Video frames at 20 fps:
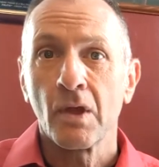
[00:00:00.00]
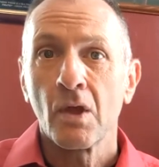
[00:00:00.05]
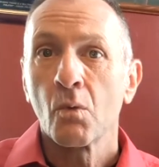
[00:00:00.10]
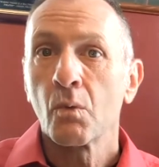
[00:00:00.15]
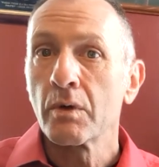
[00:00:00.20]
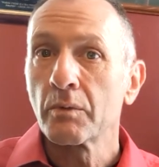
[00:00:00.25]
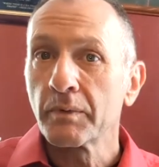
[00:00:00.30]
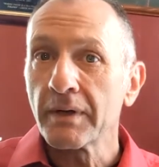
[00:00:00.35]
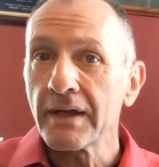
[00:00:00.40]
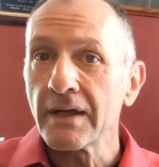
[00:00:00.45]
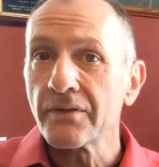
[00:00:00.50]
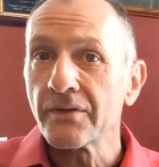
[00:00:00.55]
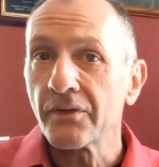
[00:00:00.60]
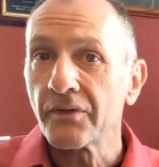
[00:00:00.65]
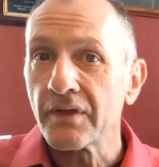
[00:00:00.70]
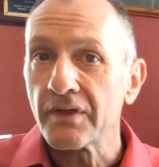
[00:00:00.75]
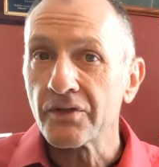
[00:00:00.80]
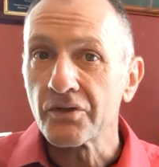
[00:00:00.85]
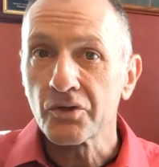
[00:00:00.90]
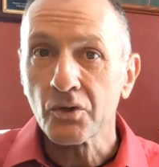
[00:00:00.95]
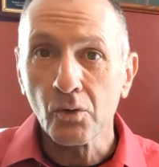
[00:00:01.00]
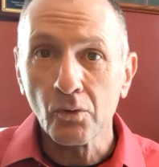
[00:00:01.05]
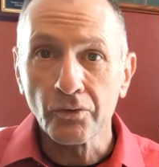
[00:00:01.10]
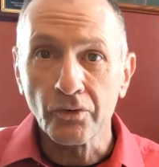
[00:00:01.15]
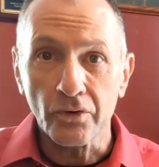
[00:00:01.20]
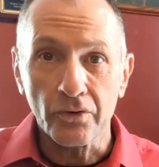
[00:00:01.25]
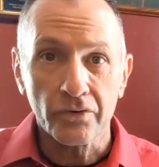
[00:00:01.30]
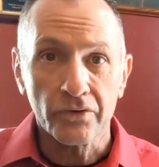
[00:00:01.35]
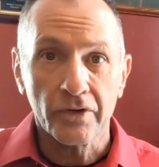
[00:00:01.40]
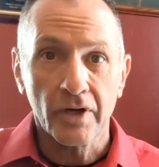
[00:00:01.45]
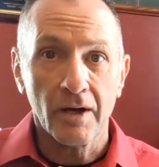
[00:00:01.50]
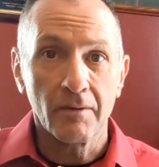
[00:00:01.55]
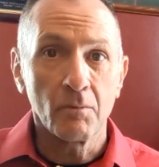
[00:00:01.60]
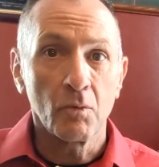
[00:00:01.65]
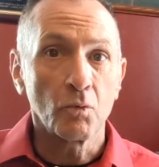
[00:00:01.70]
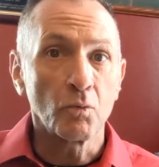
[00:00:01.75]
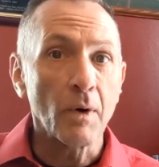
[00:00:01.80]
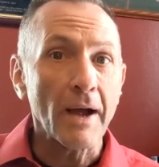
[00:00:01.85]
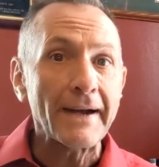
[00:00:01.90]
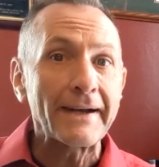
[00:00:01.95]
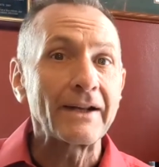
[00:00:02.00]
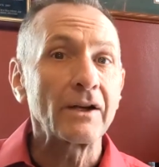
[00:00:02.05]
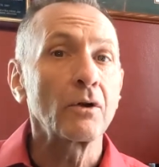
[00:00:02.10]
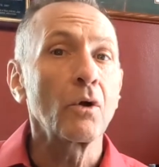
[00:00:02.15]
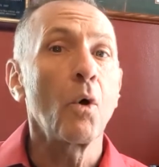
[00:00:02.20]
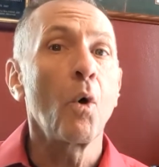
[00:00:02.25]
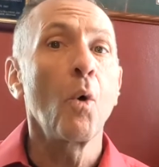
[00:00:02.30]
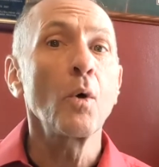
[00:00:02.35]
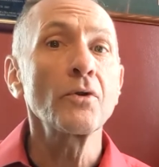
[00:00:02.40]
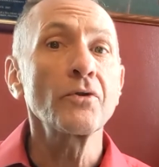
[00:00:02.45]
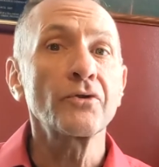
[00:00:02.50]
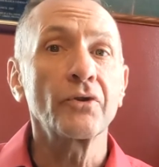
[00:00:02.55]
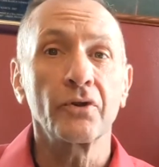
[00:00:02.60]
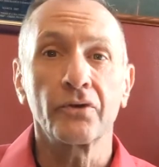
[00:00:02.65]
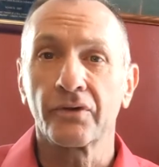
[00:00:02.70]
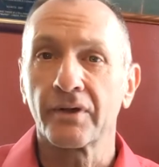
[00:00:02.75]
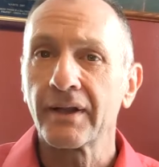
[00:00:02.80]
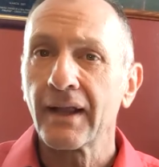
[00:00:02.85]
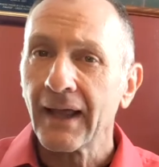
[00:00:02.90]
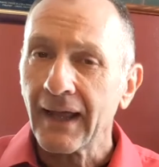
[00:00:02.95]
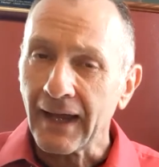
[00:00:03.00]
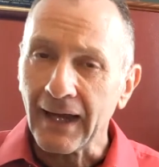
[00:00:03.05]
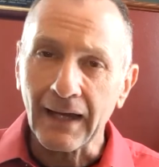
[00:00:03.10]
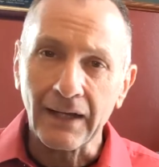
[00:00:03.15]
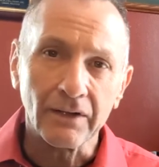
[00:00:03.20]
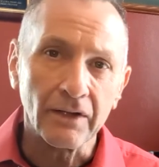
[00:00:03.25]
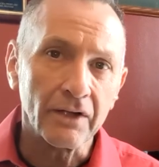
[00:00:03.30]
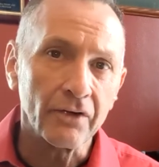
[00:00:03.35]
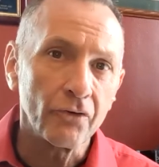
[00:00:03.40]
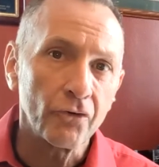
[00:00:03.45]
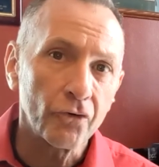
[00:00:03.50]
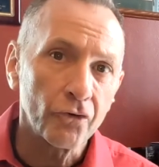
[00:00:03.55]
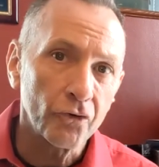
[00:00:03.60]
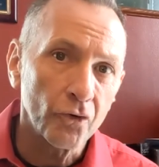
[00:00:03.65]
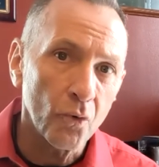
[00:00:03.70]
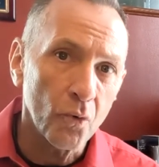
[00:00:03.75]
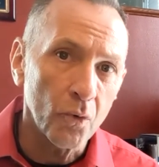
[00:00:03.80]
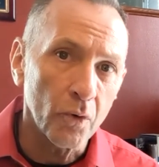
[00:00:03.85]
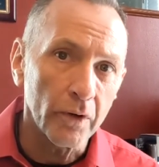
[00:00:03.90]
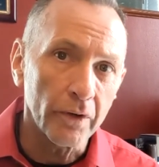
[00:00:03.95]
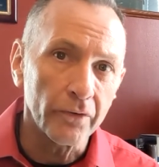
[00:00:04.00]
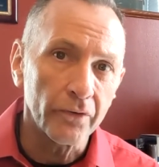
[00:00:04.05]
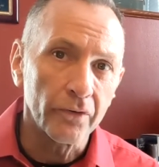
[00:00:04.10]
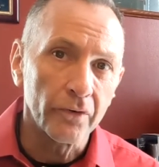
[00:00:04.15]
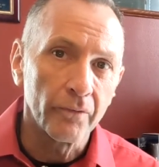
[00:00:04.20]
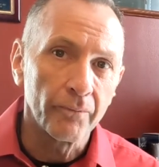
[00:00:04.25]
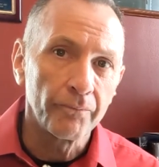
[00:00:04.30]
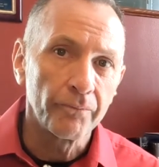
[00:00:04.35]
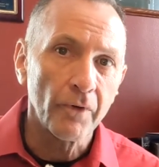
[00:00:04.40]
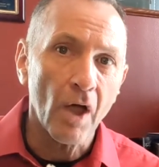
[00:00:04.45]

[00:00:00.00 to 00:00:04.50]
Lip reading: We read that these soldiers come riding on horses and handling swords.